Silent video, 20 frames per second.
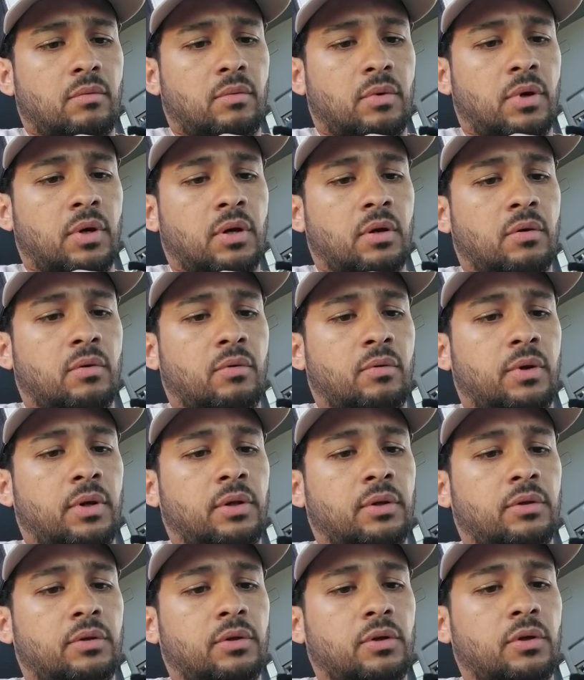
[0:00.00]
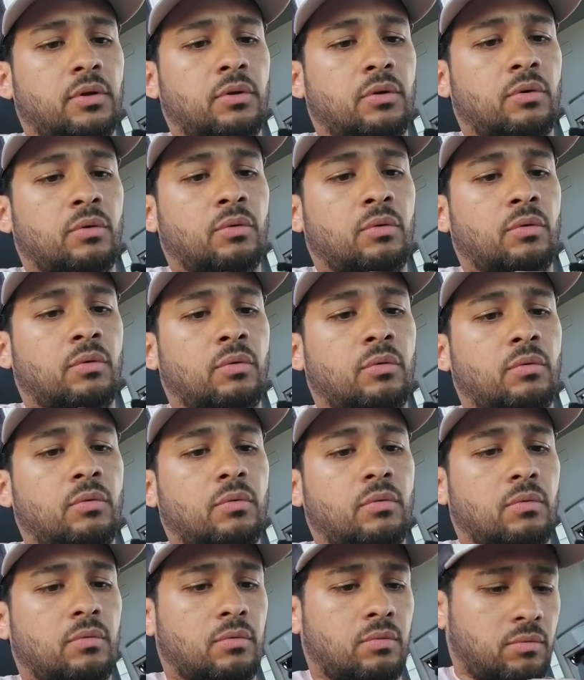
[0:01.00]
We're going to
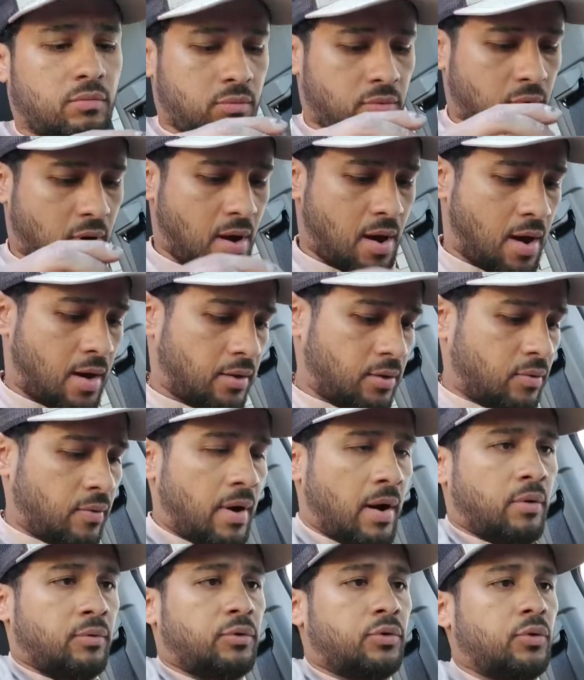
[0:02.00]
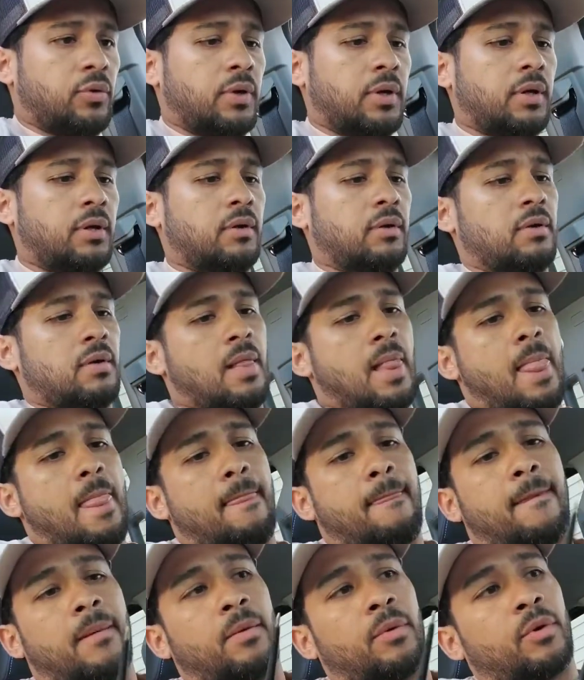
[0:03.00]
add ground to it,
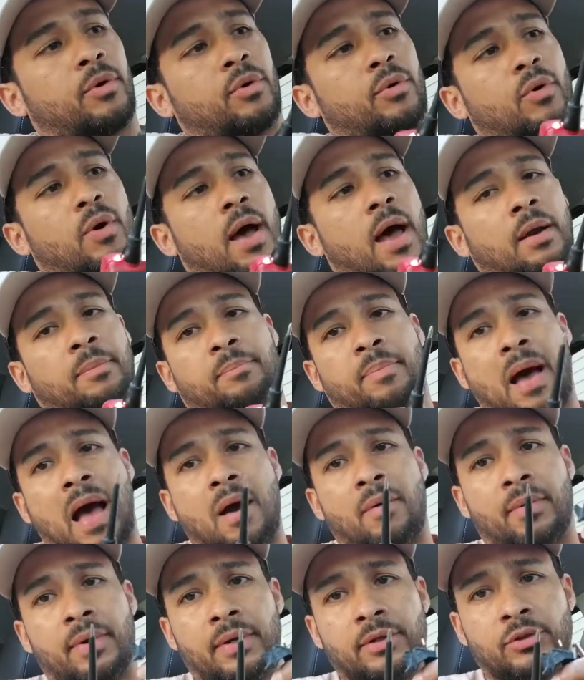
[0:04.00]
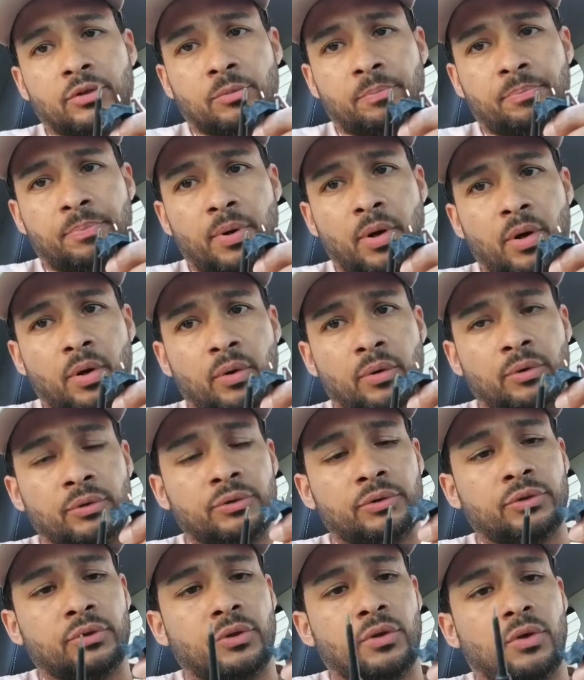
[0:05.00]
and we're going to add power. I
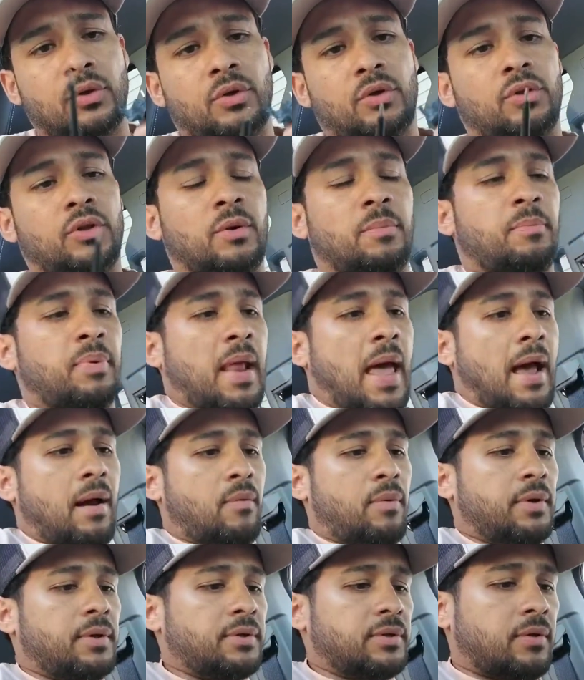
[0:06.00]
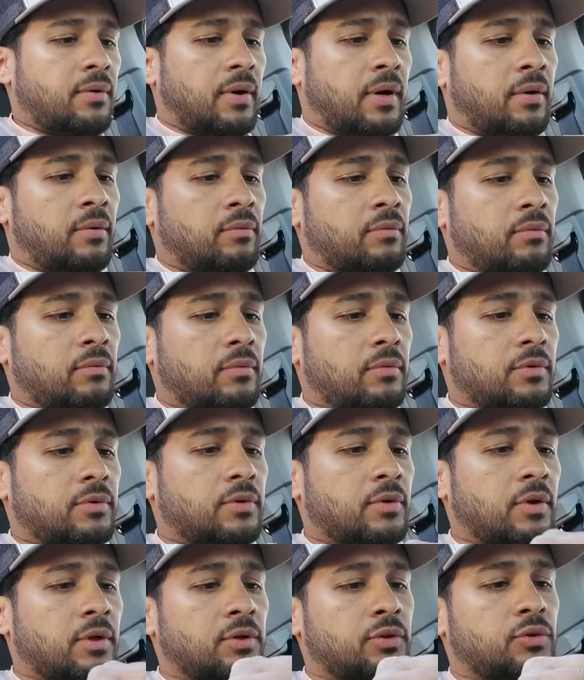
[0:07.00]
suppose the black one is ground,
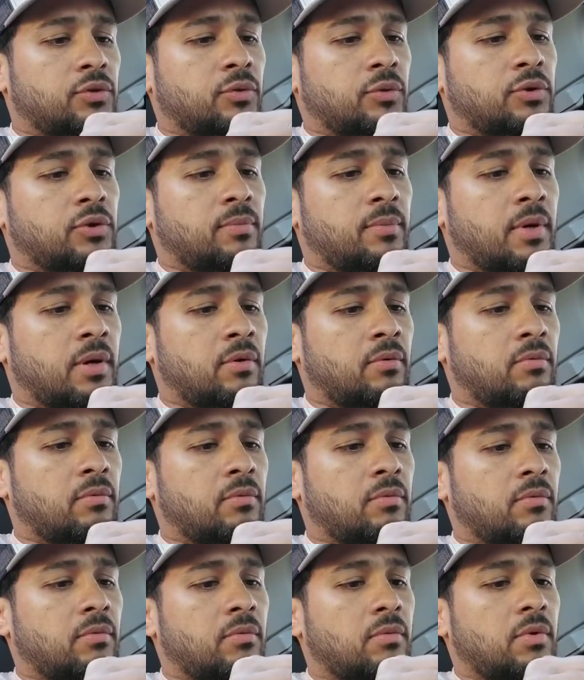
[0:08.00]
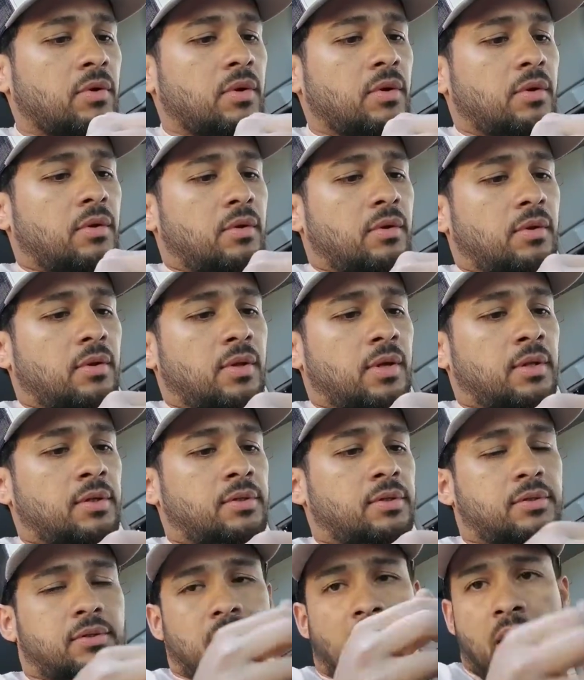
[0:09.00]
so let's switch them out.
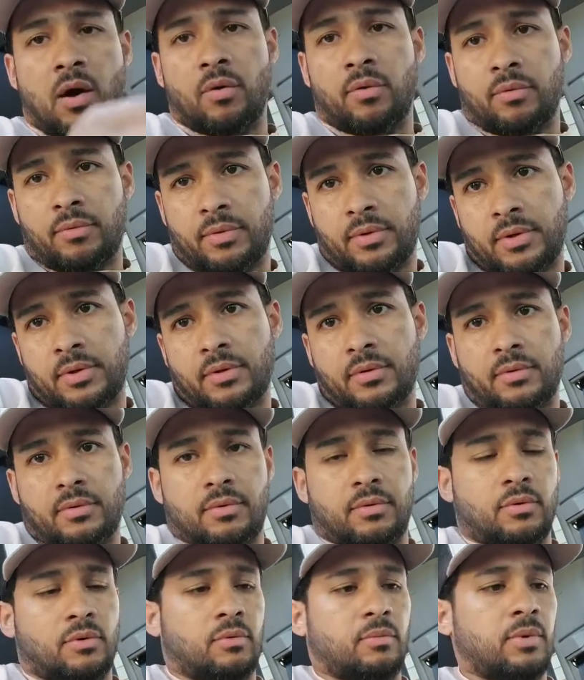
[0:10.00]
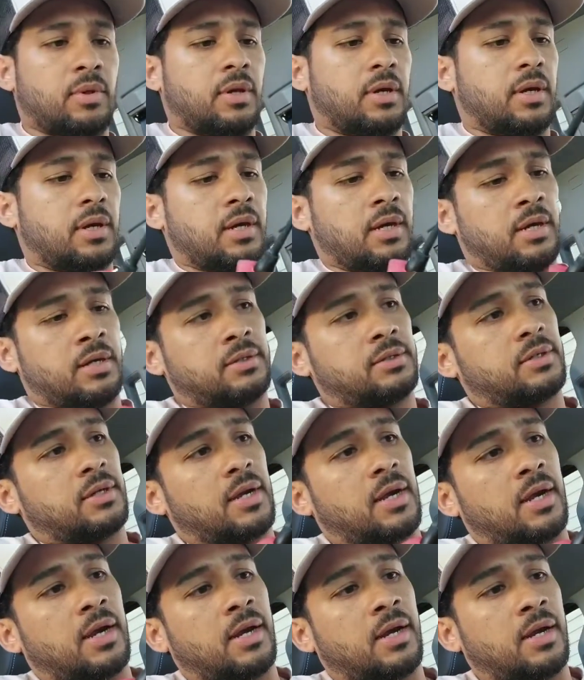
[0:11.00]
That's how normally is.
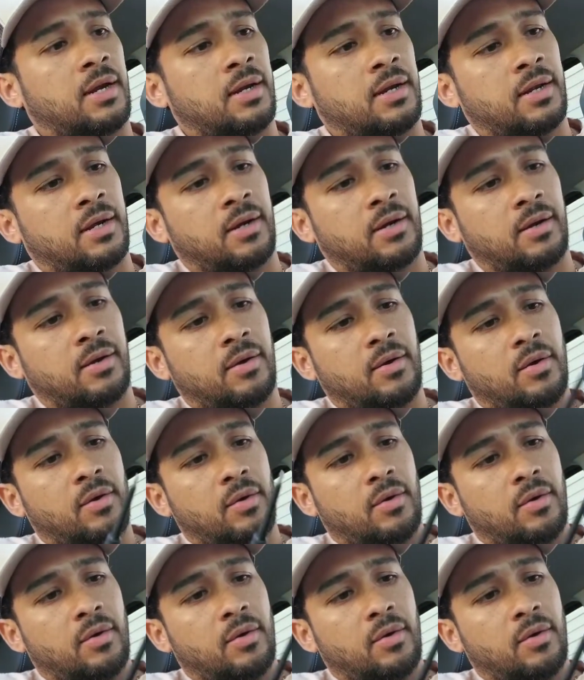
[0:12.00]
And